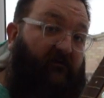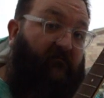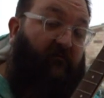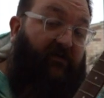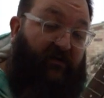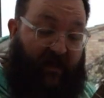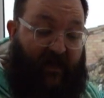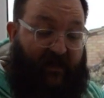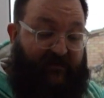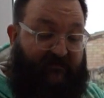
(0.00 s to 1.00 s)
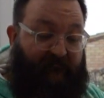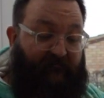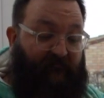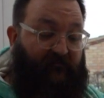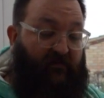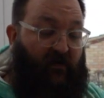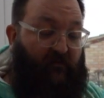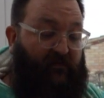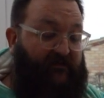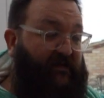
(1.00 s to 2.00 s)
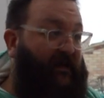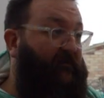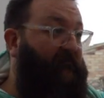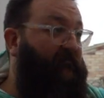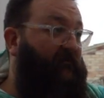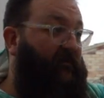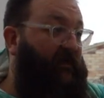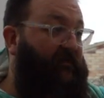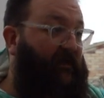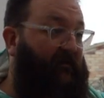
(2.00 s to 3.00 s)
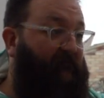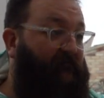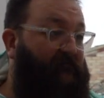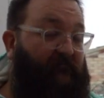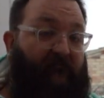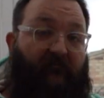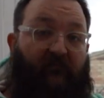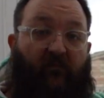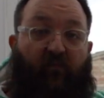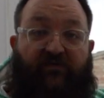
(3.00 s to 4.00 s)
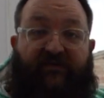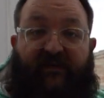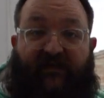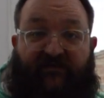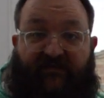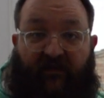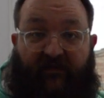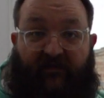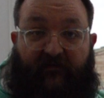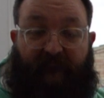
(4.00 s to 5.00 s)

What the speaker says: Run your hand up and down like that. What are the edges like?